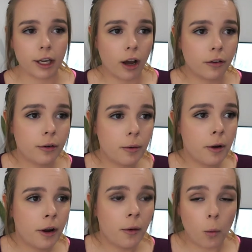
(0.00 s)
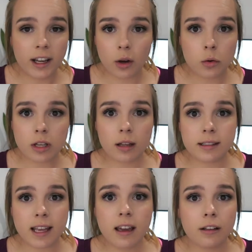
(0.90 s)
you know? when it goes on
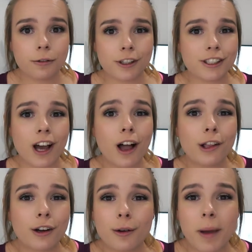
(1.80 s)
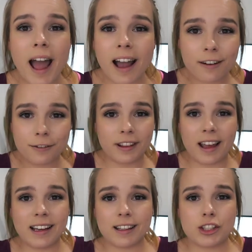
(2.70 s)
sale for a dollar a pack for
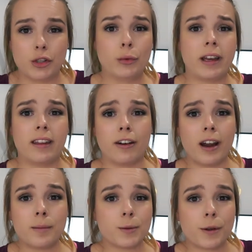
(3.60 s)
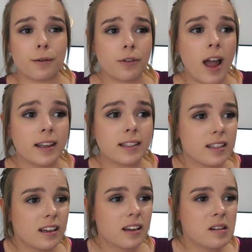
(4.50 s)
like two kilograms worth of
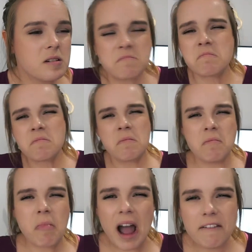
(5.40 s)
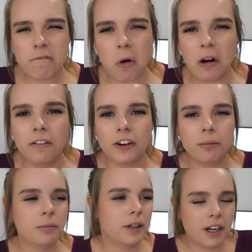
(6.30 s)
rice, buy four of
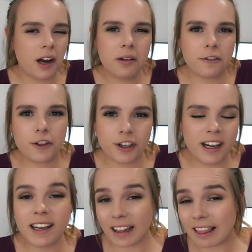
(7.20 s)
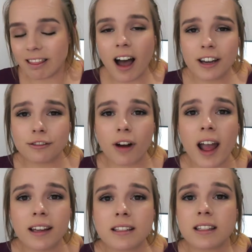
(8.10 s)
them. You know, if you're eating a lot of
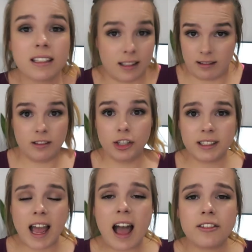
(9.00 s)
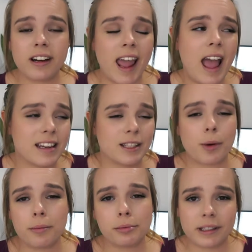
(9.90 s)
rice, it's good to have on hand. It's
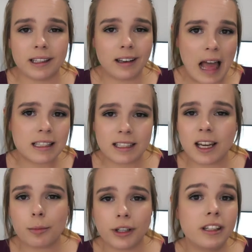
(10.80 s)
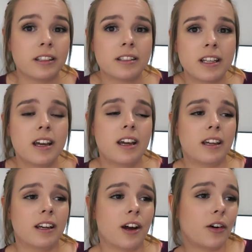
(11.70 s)
probably gonna last a couple years,
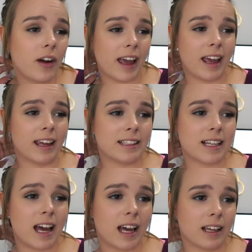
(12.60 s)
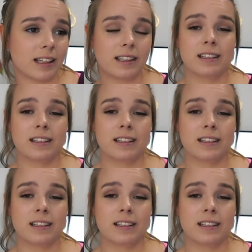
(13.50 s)
you know, and uh,